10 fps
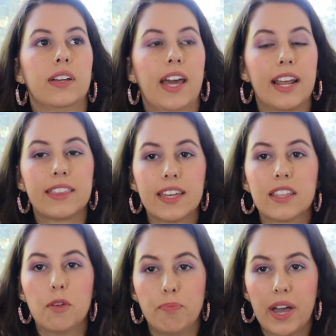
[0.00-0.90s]
And I think
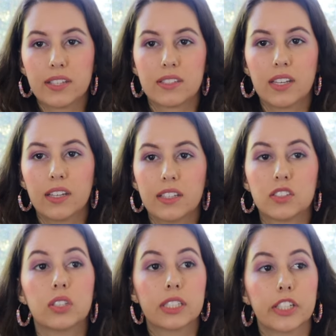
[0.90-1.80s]
the best thing is
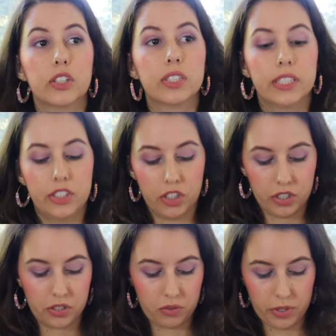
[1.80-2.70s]
to literally
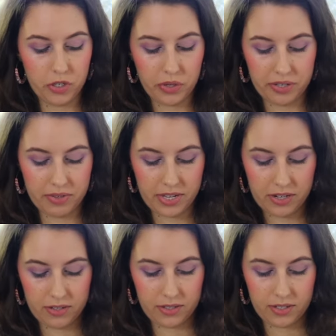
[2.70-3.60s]
just redo it.
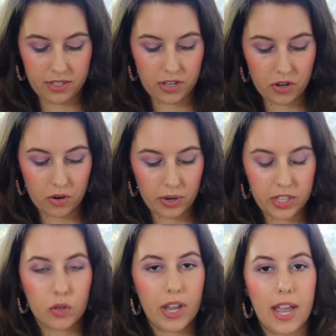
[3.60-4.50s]
And, you know,
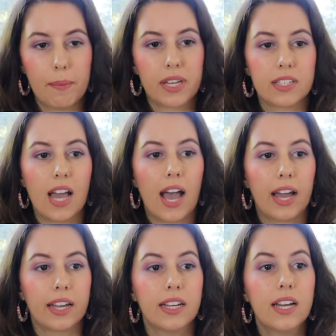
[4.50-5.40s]
it's okay because
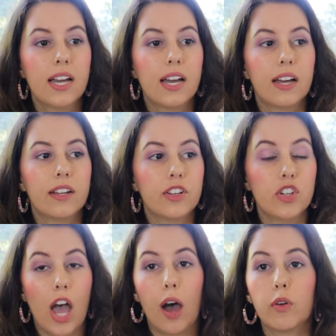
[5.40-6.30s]
I
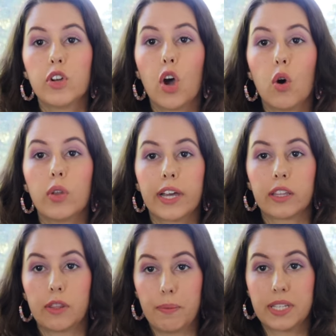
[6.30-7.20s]
now know
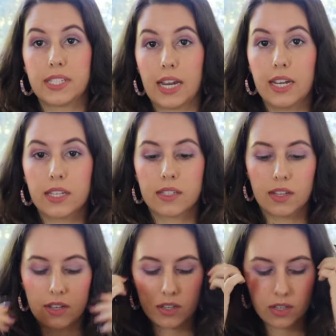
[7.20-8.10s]
like the mistakes.
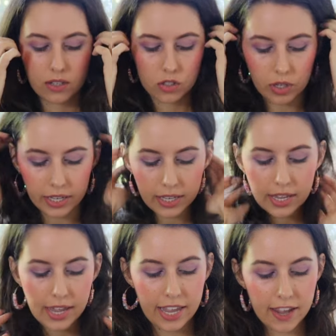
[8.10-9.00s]
So like
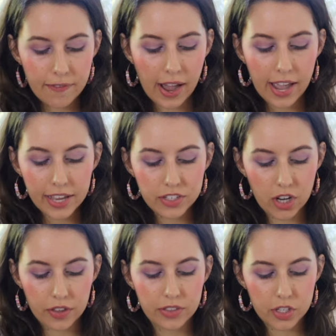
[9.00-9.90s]
if I had
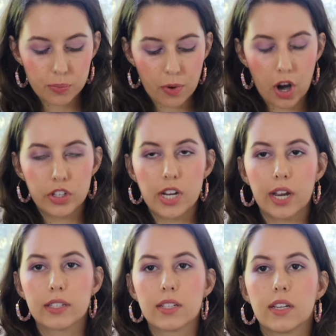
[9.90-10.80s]
done this
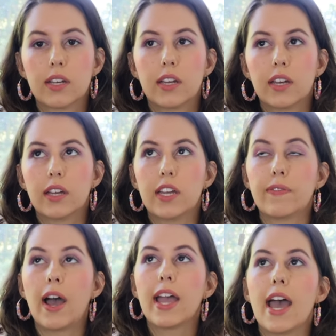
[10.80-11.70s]
project, if
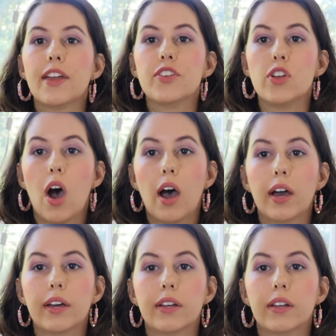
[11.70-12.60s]
I had
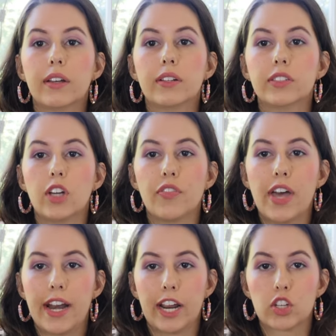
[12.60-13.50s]
not done
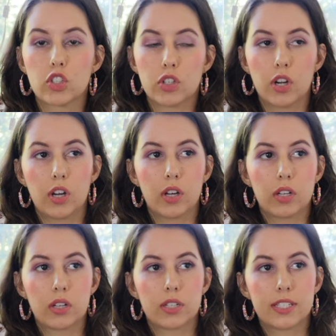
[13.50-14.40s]
that extra
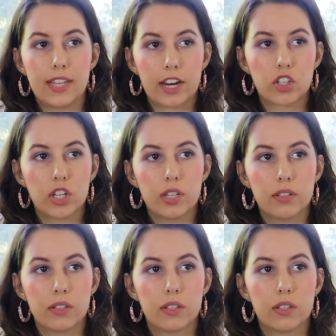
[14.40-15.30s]
section,